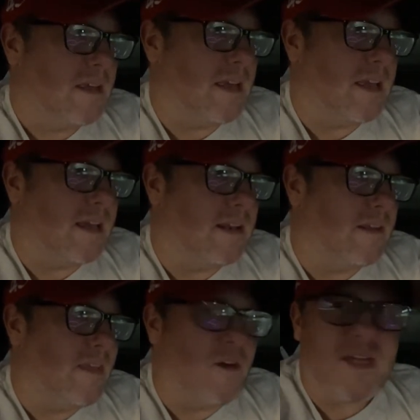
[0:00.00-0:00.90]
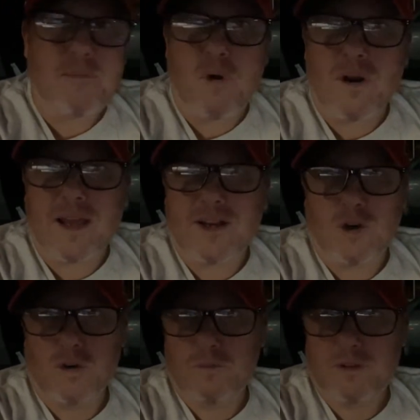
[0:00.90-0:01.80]
And now, that part I'd
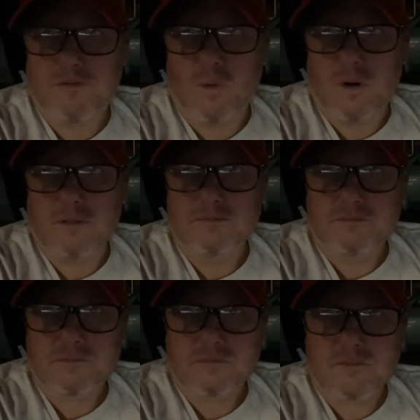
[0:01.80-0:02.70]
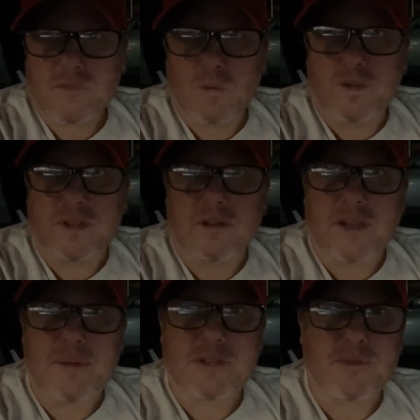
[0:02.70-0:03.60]
heard before when the
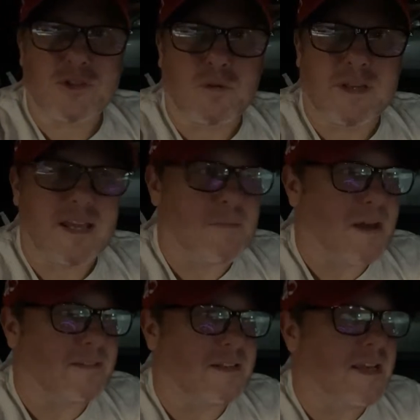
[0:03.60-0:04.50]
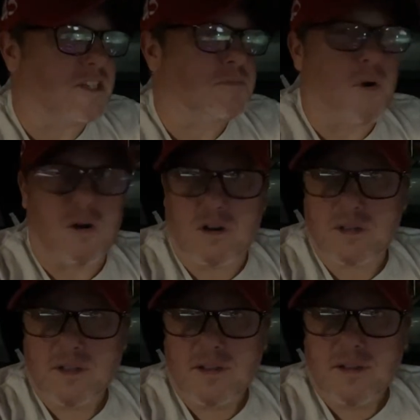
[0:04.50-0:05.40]
laptop story came out. The next
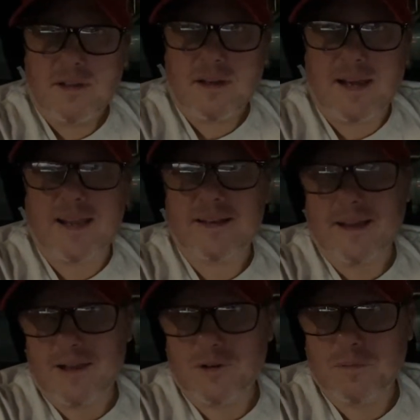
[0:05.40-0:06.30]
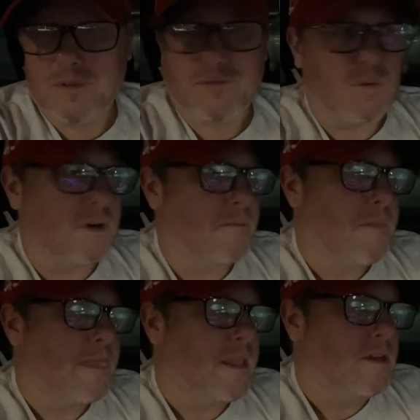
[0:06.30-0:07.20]
part I had not heard before.
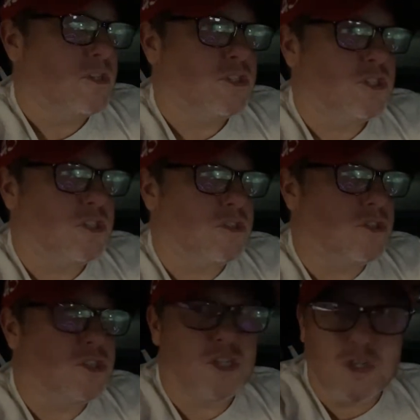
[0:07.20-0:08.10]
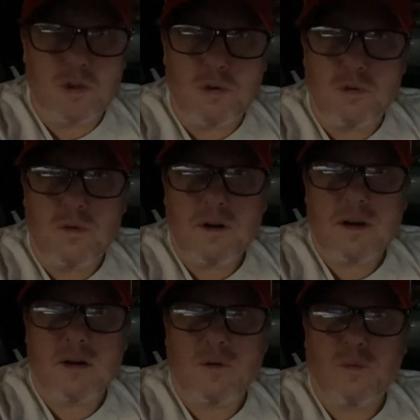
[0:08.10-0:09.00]
Two
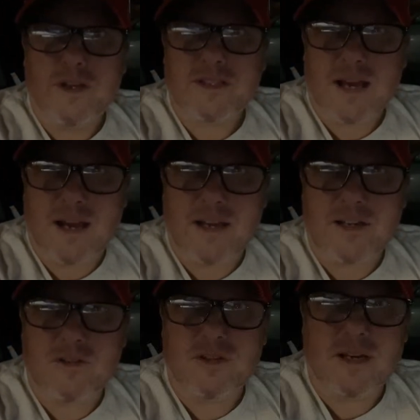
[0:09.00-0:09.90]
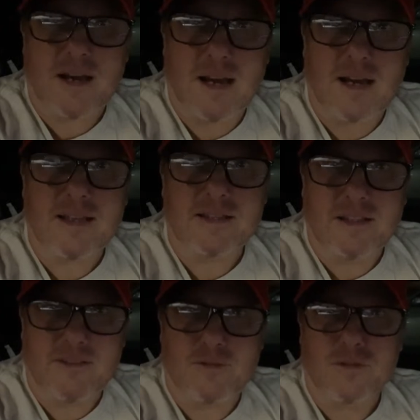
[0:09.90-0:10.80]
retired
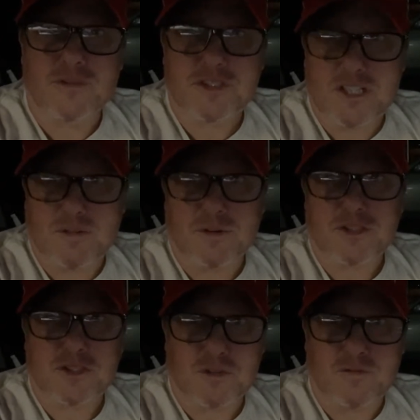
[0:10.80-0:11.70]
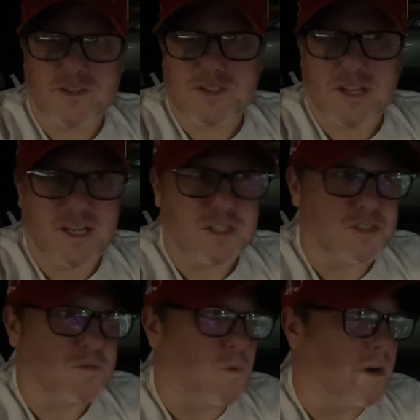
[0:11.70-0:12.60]
high-level Secret Service agents.